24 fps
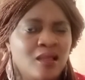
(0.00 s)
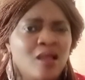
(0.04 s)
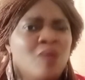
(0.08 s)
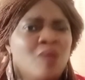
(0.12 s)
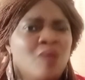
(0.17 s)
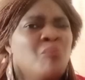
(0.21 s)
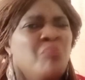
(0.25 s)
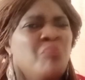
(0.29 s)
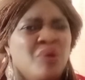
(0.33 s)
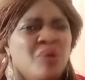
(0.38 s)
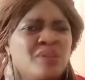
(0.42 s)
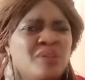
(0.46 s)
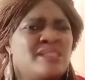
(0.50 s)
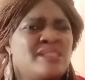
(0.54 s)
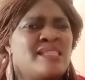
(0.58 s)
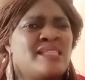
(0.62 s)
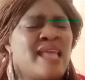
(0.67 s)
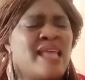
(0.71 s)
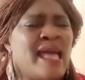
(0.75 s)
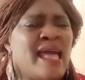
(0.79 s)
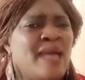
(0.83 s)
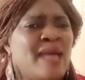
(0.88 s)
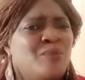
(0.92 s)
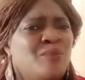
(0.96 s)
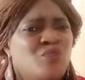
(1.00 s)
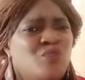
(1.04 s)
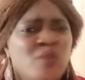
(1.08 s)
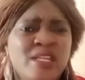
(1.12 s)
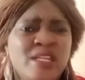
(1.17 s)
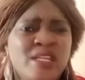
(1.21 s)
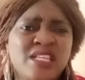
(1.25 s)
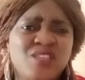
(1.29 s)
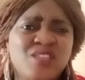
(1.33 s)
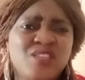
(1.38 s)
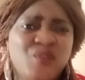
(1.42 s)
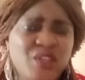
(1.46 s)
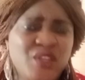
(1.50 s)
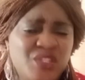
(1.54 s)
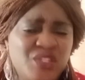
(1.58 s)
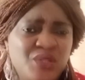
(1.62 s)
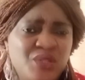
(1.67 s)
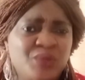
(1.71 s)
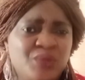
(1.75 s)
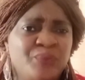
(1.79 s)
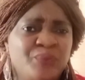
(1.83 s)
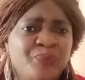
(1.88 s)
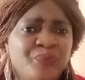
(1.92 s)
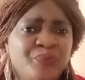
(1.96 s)
But I am doing this
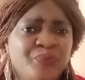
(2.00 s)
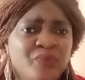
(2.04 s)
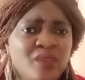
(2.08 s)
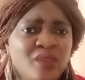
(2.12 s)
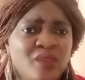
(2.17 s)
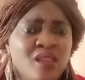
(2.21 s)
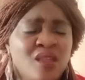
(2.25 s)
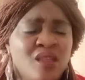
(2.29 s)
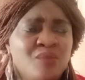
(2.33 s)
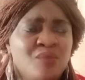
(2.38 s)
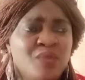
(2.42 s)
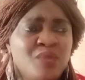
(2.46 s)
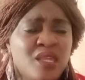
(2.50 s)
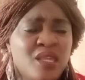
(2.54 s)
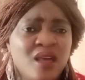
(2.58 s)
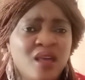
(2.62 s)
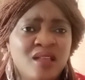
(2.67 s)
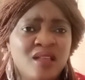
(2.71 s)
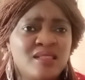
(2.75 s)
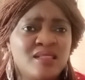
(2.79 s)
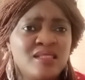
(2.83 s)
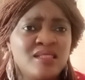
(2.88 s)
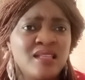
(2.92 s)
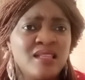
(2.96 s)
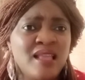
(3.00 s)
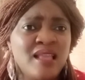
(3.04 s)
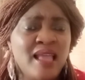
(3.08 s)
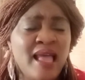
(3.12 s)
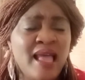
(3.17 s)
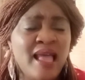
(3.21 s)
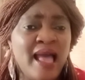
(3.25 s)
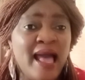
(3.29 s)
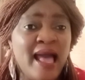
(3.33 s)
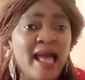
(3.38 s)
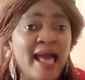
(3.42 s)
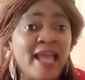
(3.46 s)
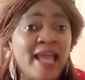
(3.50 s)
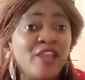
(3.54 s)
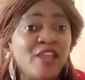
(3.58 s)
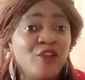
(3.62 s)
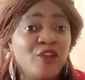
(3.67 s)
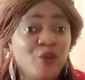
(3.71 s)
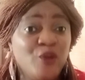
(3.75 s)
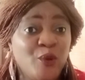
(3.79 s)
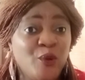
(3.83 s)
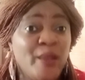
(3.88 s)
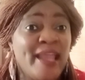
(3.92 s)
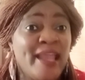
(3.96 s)
video because I
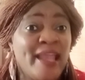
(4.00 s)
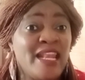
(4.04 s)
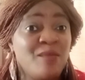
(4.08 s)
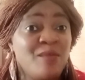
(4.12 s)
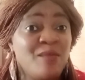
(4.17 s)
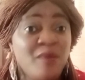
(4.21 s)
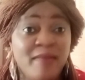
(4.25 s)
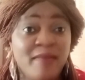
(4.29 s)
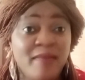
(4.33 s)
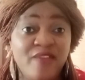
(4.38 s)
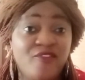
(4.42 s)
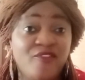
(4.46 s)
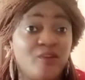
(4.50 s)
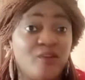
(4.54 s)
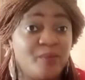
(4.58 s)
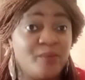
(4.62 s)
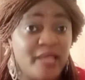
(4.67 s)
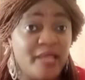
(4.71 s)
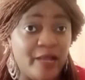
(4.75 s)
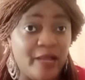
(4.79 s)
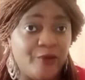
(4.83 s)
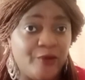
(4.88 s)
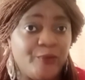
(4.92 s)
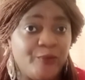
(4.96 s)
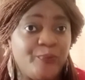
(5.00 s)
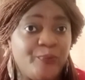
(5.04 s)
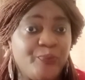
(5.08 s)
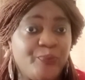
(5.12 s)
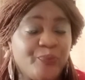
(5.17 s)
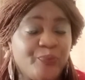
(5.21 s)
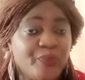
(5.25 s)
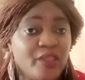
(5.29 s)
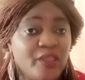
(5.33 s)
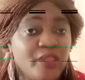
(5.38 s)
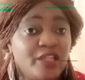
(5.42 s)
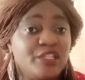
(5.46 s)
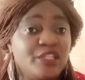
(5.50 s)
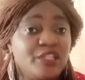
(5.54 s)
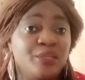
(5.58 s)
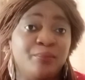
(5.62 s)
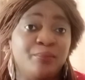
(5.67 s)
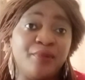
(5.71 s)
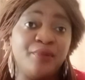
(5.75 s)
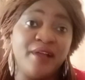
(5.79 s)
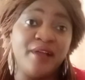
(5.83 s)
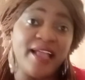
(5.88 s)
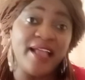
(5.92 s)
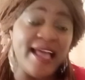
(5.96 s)
know any moment from now, the
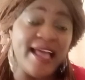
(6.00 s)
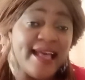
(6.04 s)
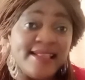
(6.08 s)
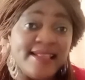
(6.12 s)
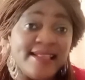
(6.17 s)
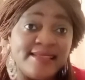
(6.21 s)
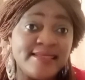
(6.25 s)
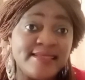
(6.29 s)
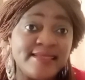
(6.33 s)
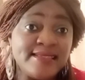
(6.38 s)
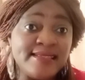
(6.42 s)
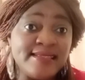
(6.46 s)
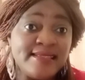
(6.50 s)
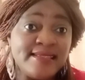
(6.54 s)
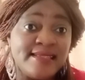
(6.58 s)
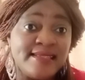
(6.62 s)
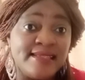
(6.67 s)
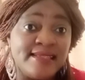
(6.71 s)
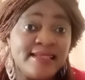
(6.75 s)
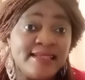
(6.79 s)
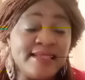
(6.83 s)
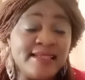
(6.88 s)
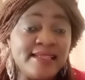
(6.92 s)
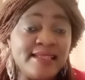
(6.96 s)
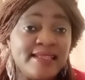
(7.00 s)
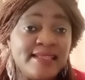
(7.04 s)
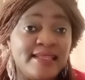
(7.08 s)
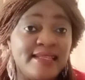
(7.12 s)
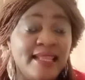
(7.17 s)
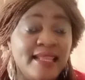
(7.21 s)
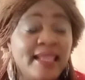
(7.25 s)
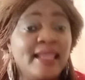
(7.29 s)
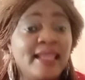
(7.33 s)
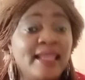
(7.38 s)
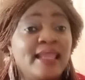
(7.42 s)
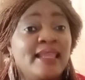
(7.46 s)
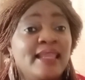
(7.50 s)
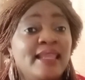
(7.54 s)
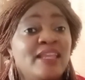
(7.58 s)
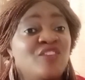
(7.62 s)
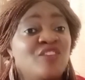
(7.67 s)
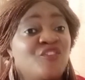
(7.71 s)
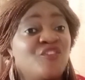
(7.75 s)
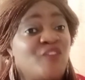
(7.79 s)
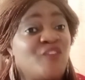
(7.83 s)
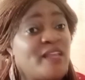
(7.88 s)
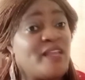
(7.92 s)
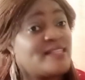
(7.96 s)
bloggers, the
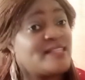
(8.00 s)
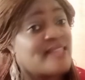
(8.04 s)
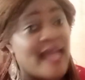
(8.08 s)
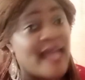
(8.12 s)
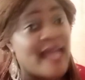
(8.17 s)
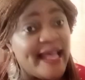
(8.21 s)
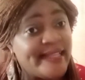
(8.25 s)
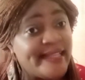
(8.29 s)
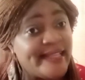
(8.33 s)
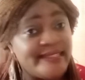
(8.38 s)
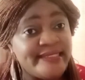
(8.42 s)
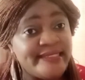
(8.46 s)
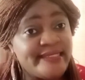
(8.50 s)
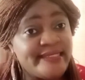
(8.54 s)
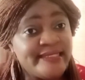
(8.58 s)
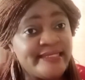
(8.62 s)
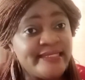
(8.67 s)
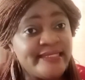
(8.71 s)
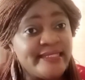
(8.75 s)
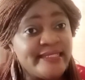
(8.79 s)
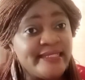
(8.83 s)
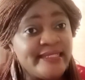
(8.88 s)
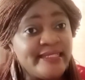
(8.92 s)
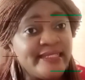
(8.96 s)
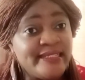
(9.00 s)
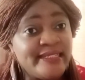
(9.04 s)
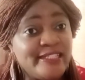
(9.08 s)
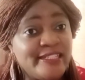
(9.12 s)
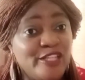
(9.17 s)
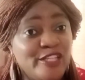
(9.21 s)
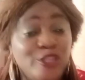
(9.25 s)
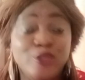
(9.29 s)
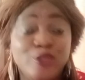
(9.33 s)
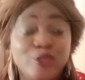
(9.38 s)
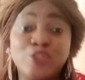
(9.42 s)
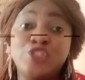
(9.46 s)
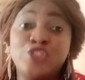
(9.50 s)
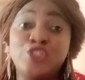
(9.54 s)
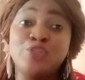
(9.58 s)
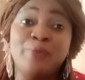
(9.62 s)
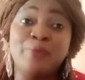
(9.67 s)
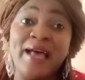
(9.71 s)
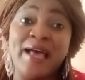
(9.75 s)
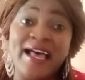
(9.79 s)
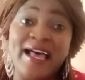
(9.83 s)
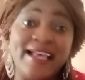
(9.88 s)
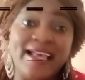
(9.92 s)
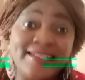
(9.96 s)
influencers, the
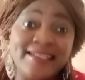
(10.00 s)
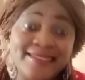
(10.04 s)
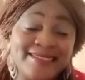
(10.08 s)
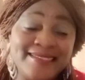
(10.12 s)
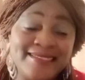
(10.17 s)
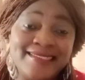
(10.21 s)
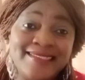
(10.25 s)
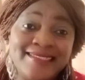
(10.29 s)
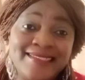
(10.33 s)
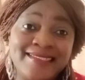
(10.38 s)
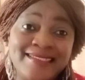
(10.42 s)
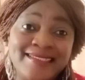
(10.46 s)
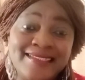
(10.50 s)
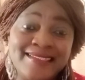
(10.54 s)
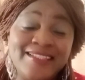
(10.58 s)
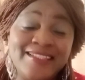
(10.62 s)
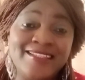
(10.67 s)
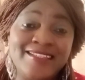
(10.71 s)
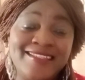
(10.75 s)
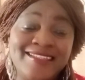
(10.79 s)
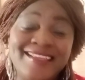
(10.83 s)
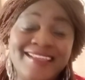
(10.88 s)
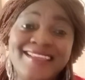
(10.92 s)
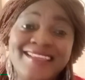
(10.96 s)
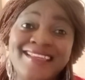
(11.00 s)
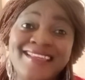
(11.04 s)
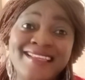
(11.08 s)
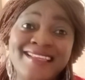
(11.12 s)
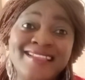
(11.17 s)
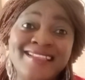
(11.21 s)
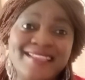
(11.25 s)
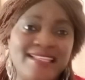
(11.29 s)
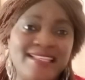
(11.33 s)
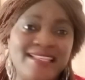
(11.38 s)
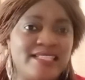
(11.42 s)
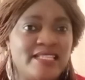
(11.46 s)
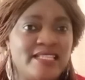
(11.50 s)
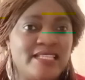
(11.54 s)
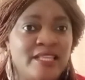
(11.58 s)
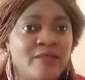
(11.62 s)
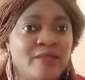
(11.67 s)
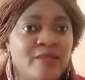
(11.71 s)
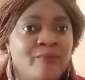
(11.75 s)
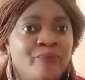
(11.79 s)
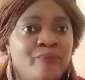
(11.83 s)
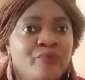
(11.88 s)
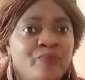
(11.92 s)
YouTubers, etc.